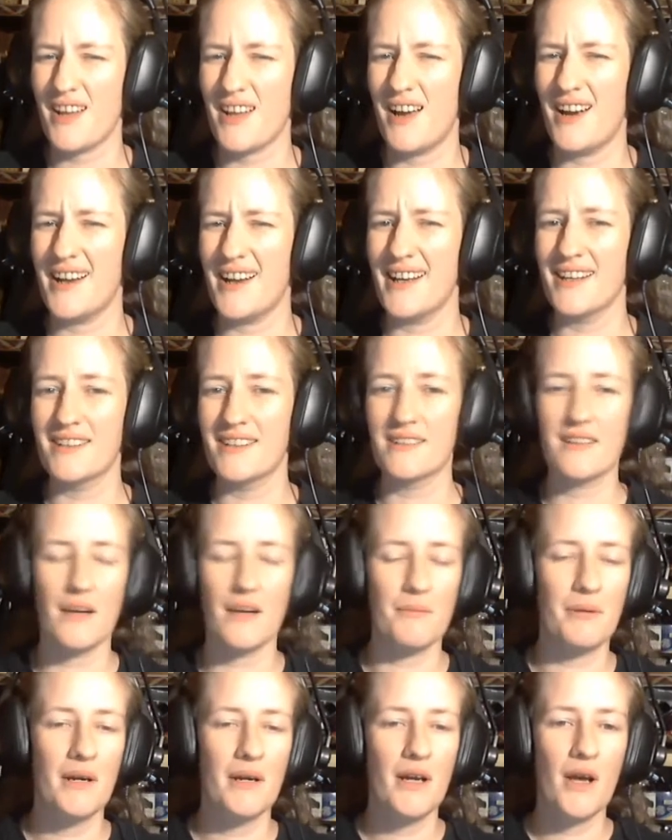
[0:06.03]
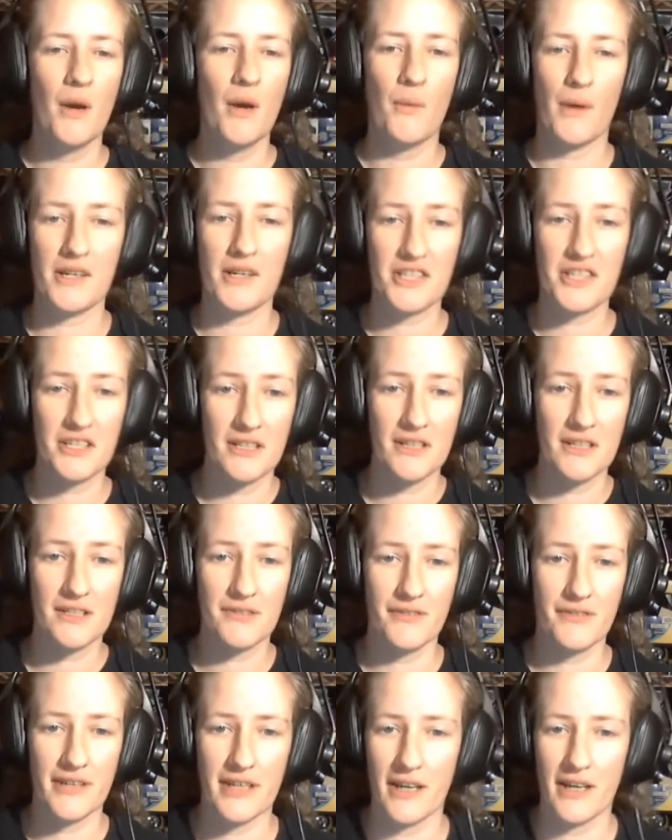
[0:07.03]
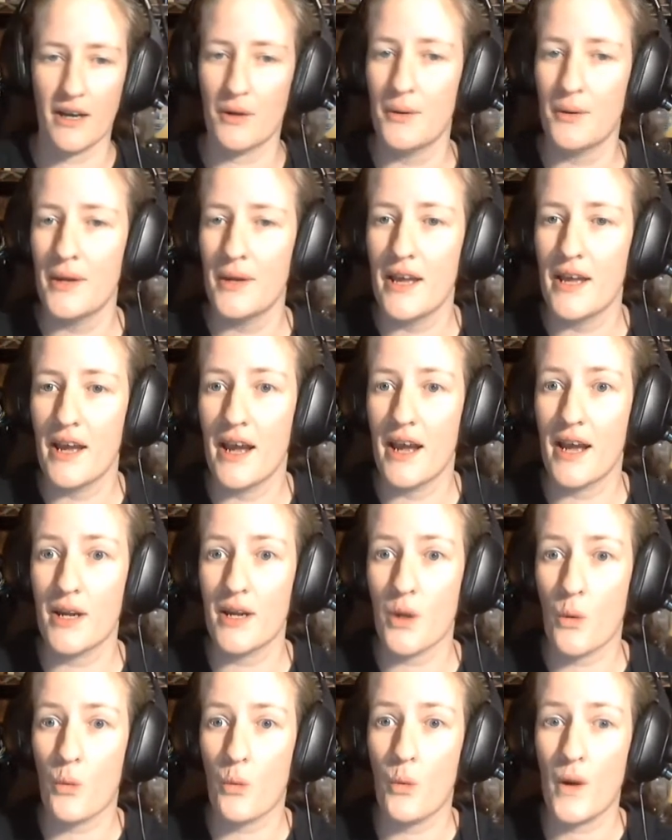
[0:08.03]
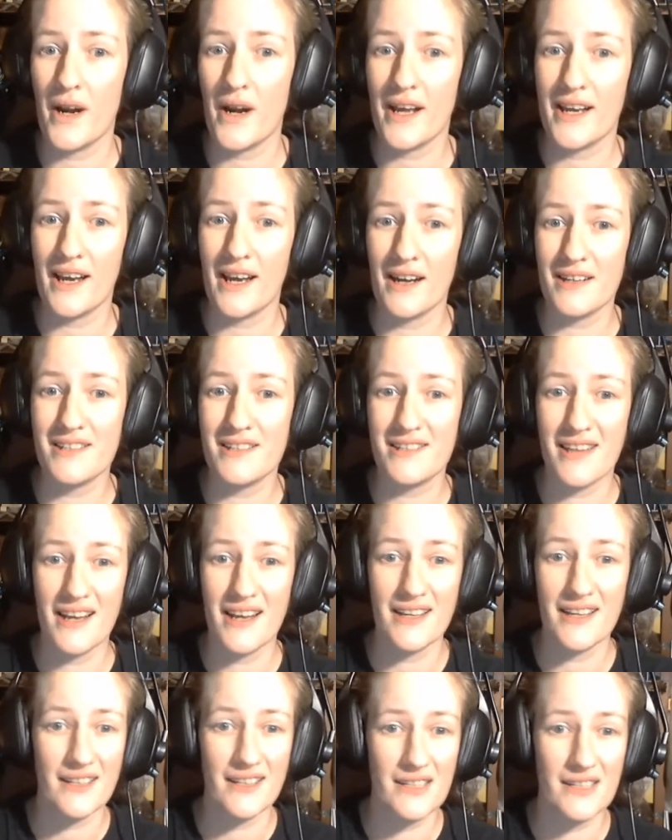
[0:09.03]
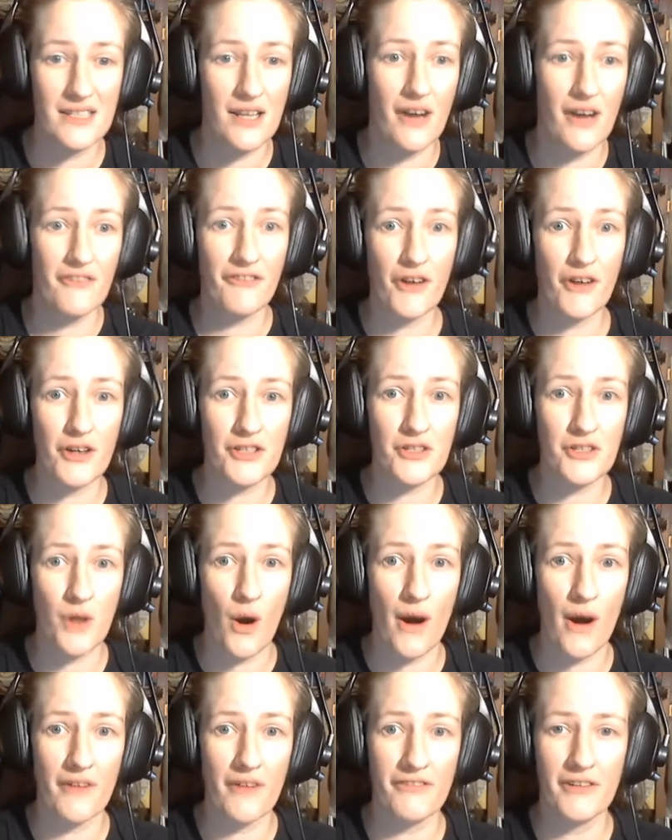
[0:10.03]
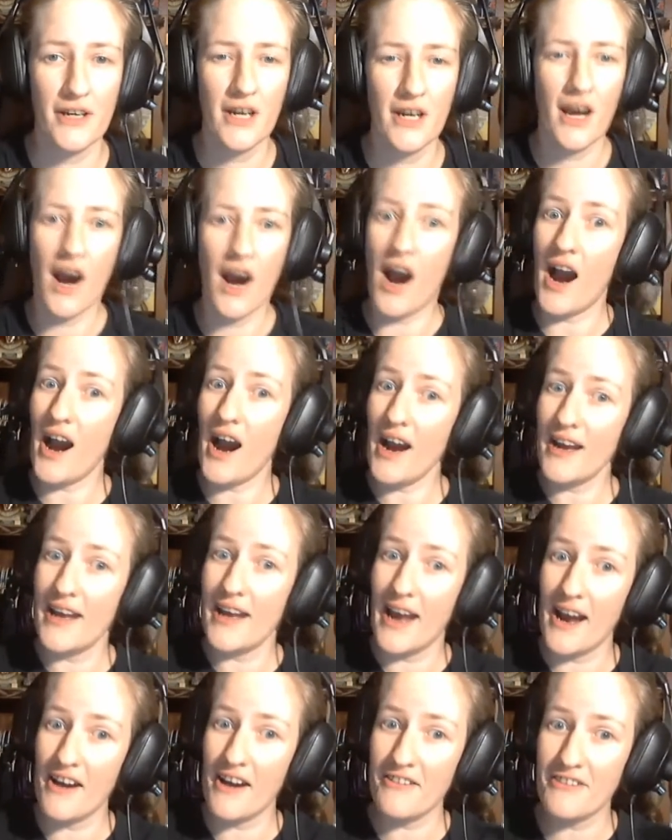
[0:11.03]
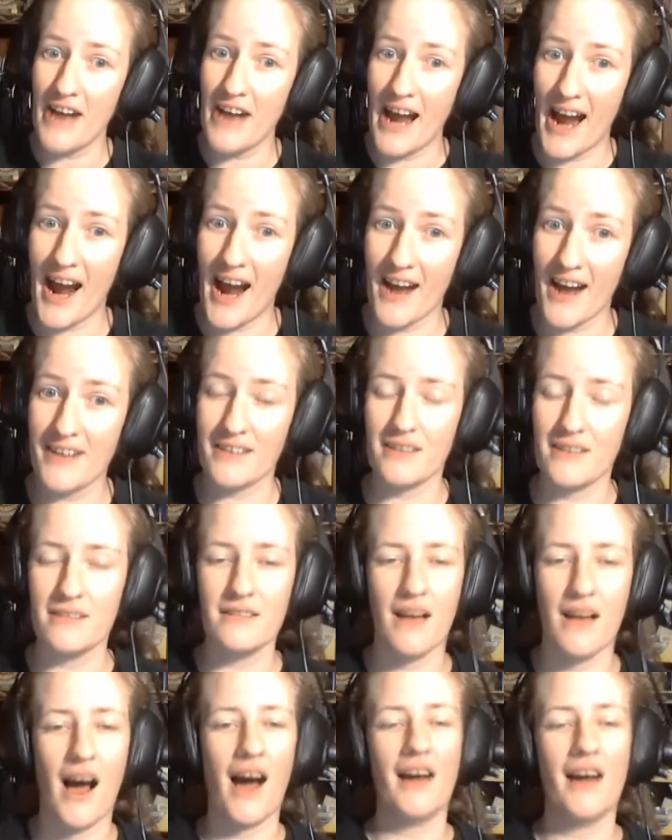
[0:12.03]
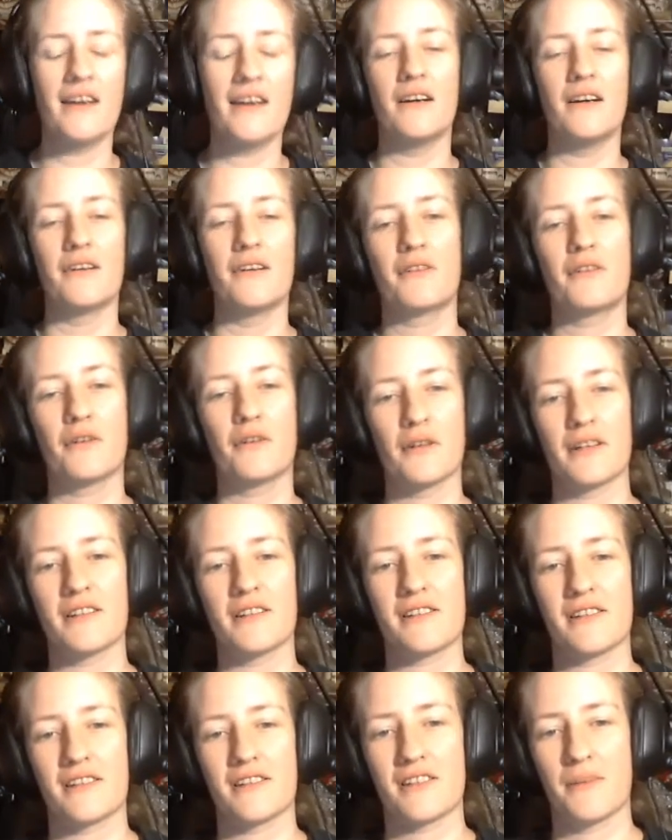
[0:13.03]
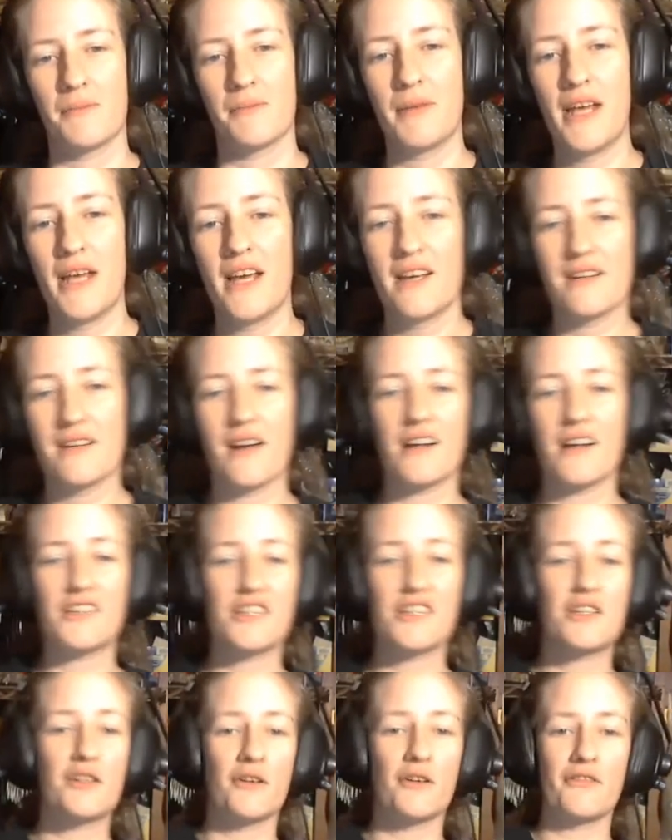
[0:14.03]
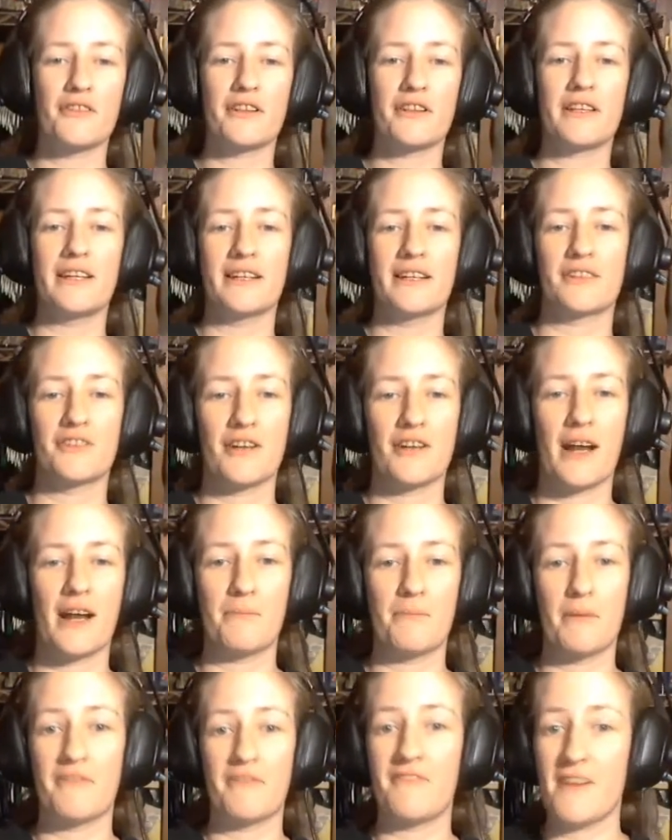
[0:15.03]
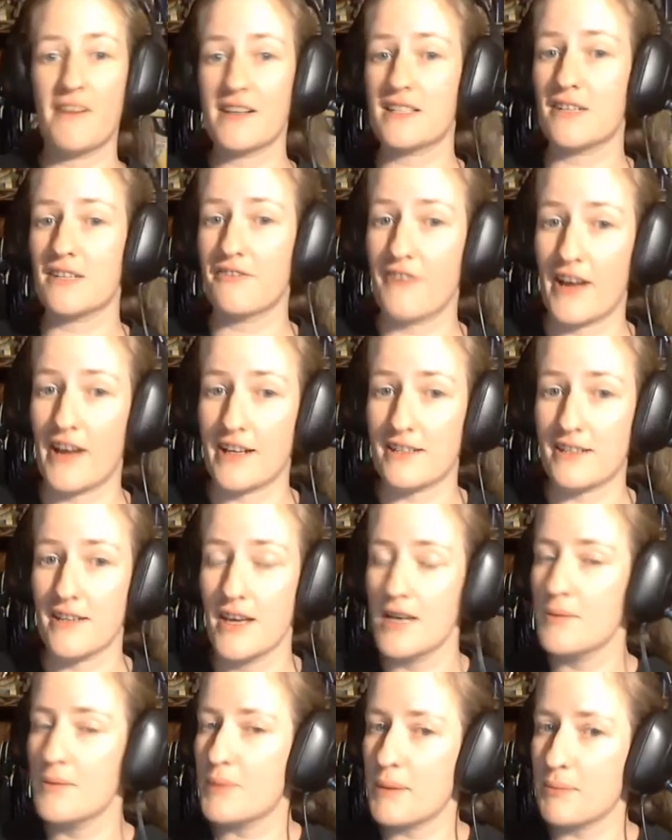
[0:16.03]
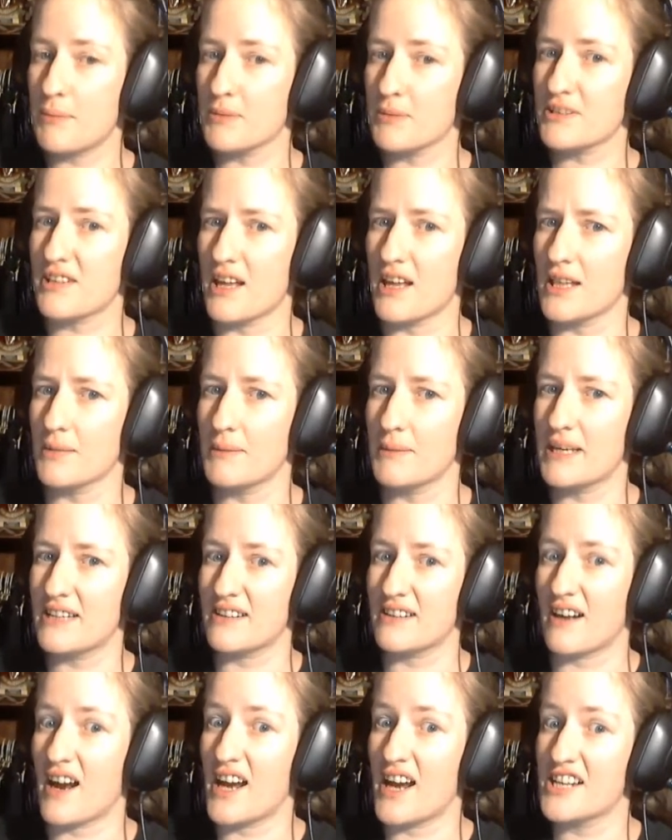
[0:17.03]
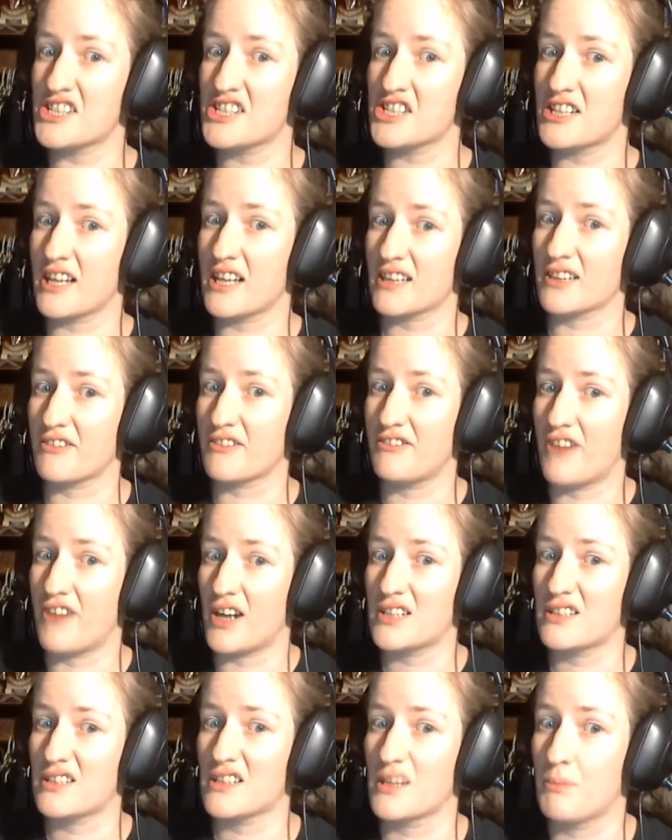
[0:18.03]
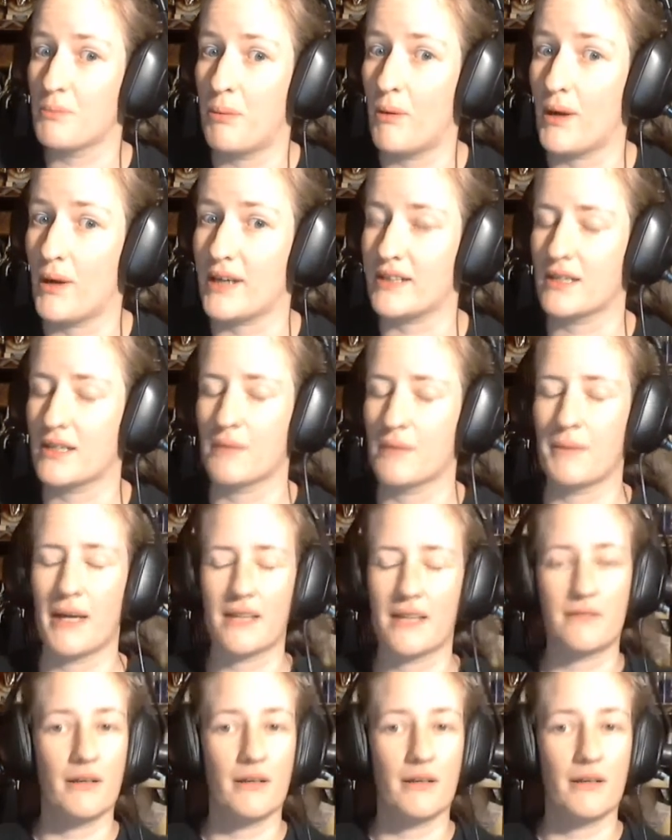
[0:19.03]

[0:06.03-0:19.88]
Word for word: I ended up watching this video and what I gotta say is, first off, I have had a lot of criticism, not just over the internet, but face to face, people telling me that I should get the fuck to the And I'm like,